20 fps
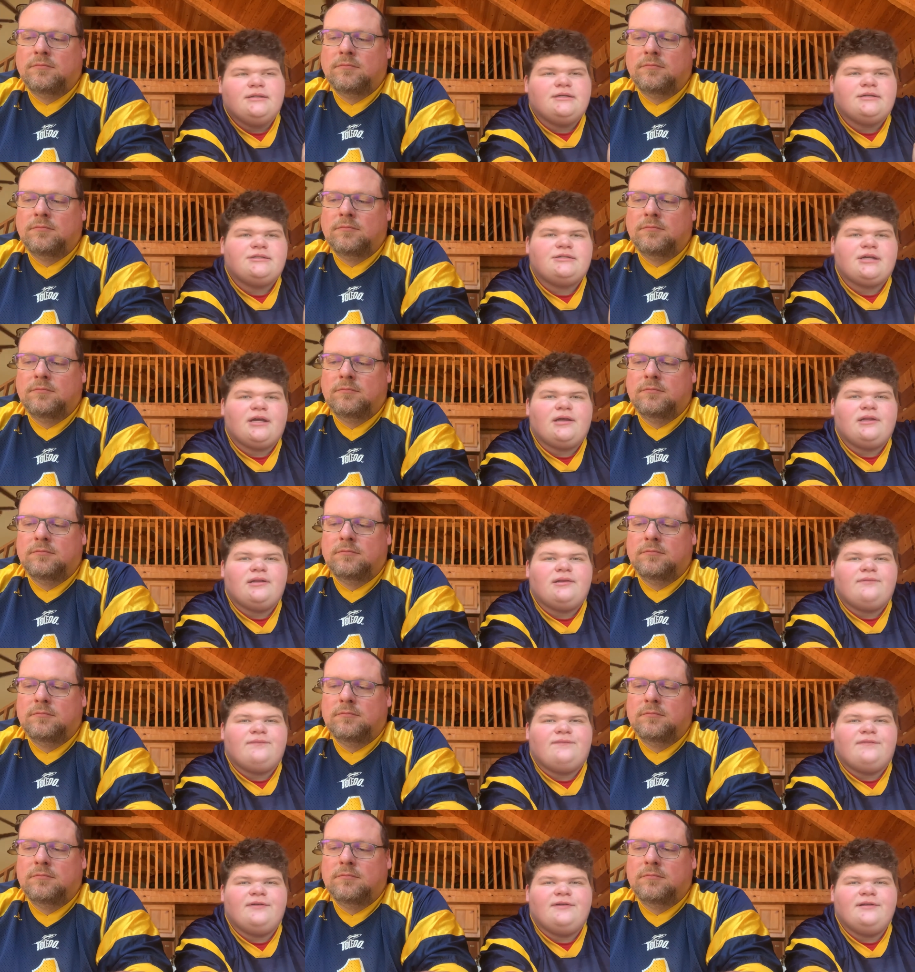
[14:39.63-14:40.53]

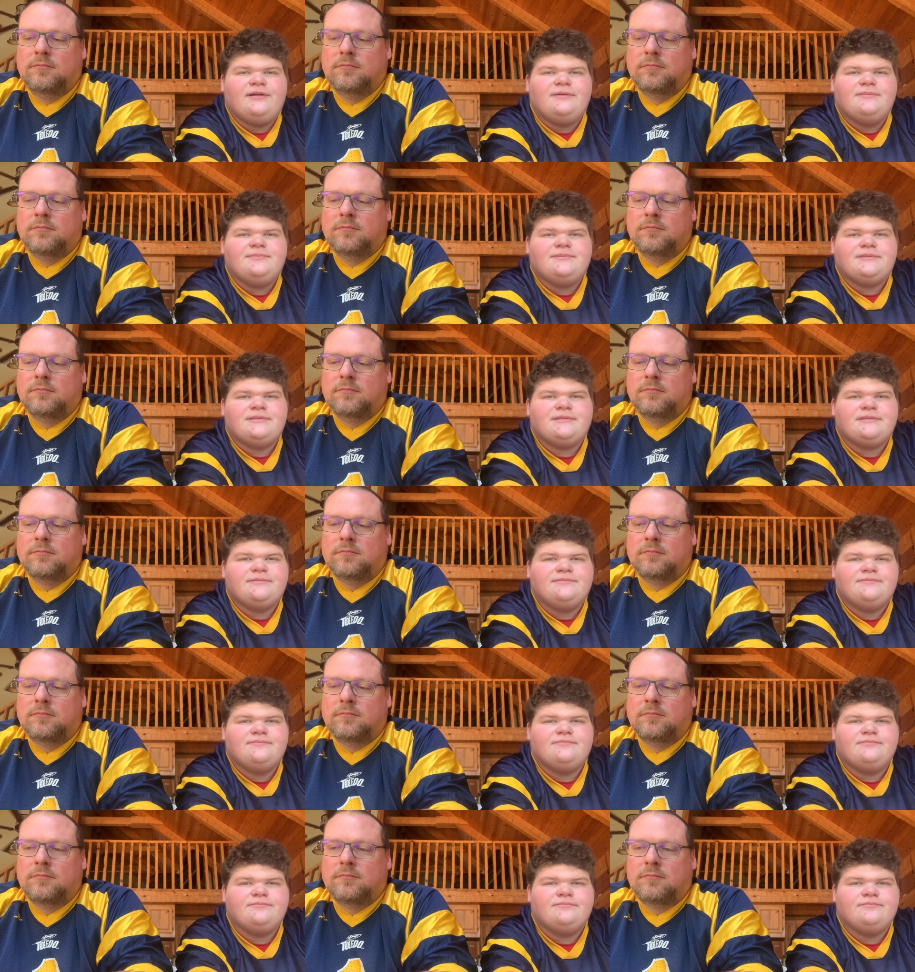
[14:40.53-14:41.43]
Speaker 1: Jalen Phillips.
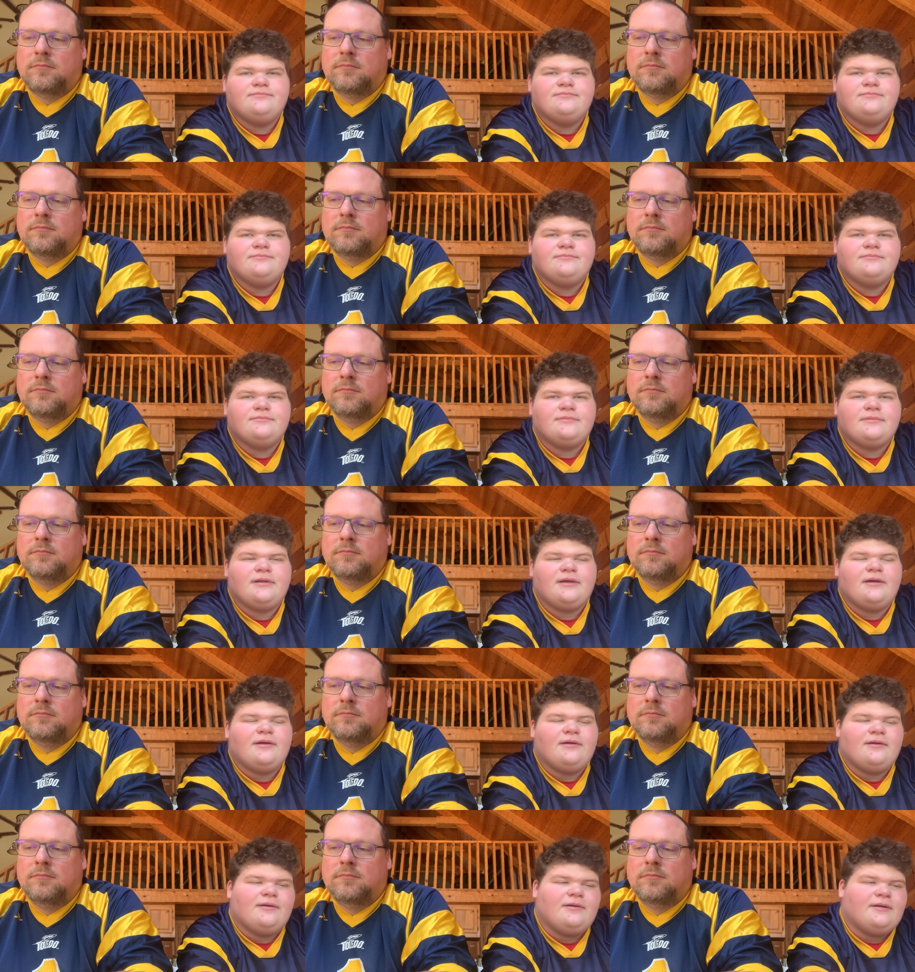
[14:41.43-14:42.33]

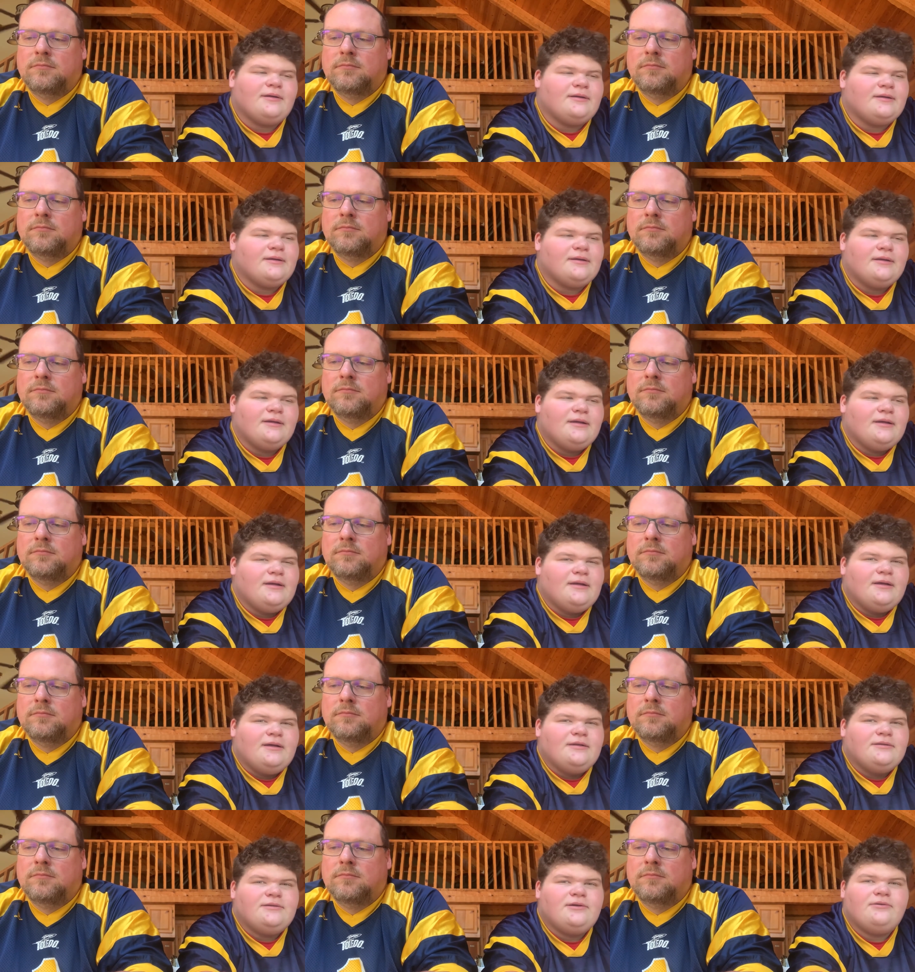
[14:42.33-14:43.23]
Uh,
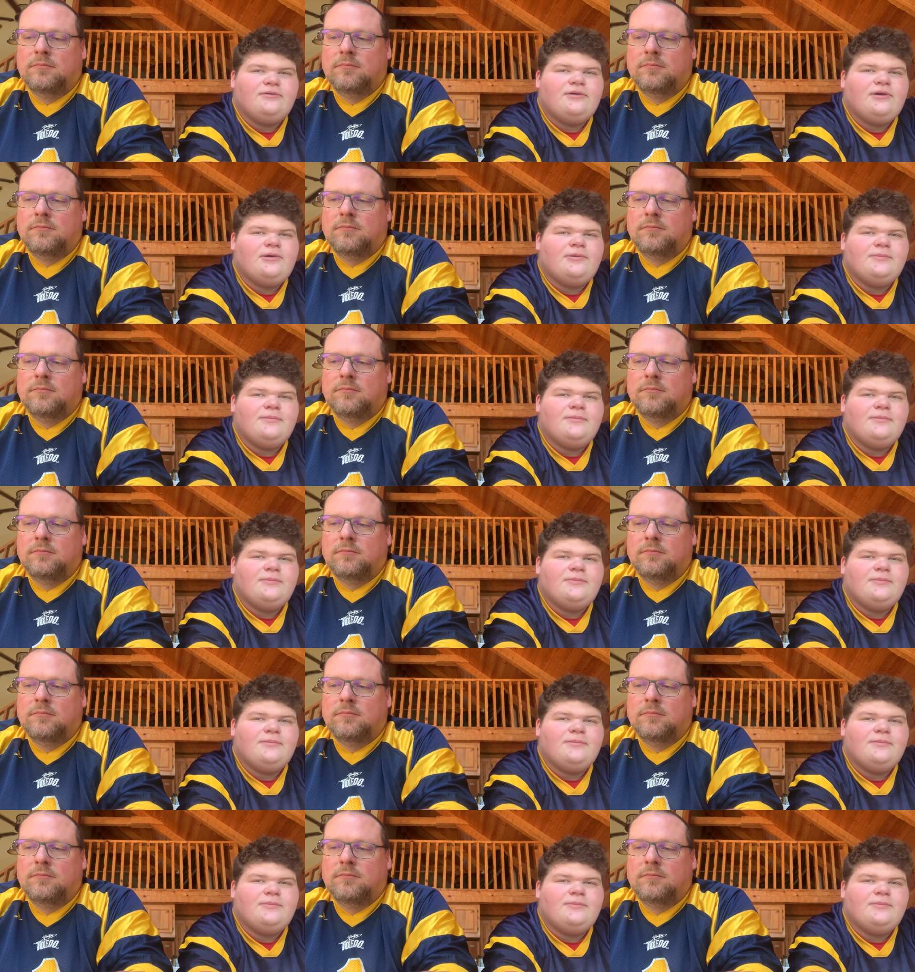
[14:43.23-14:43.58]
don't know